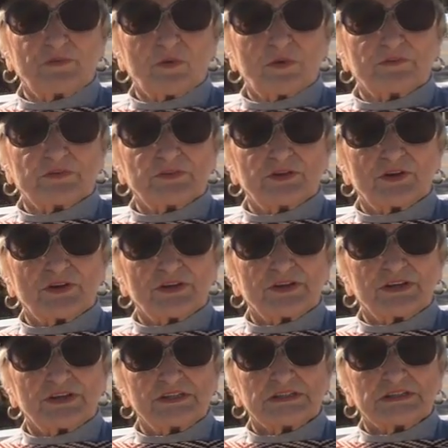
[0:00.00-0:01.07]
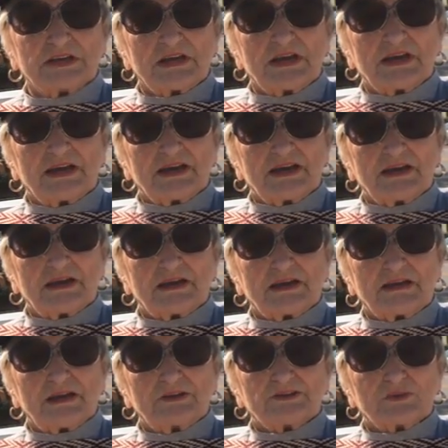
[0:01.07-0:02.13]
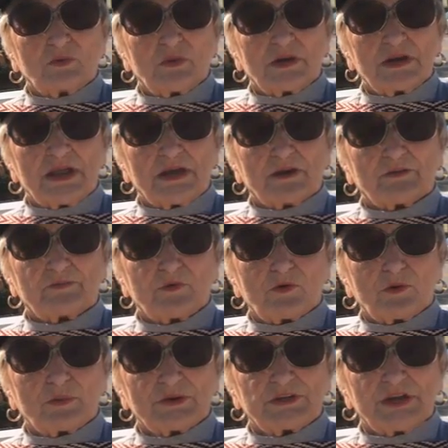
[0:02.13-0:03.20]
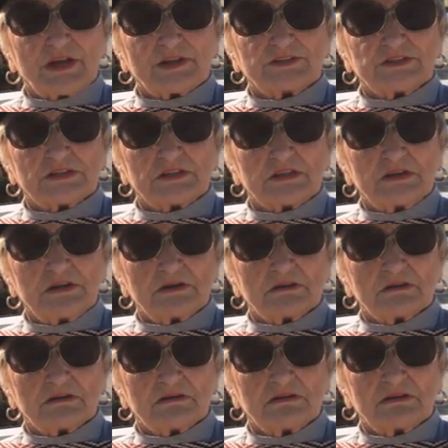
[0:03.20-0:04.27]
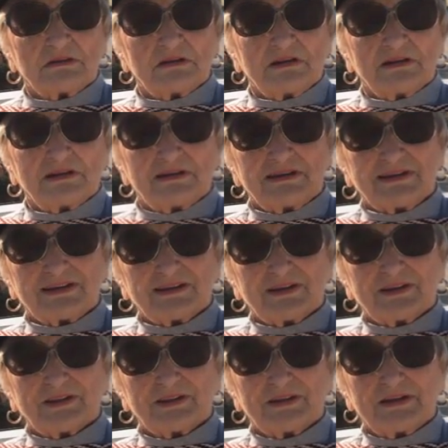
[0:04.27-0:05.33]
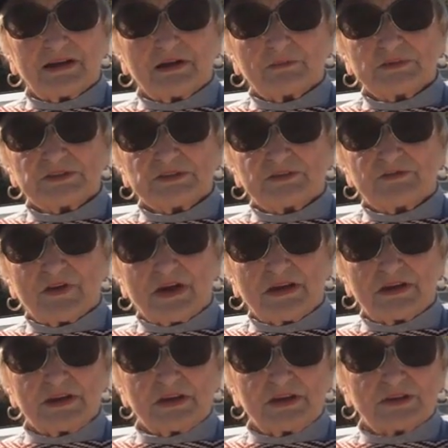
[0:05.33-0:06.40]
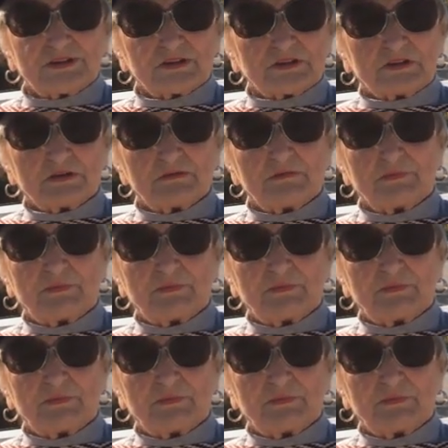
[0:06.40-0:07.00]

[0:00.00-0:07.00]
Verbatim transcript: and four fraternities, and each one had a formal dance of the year. And luckily, I was invited to each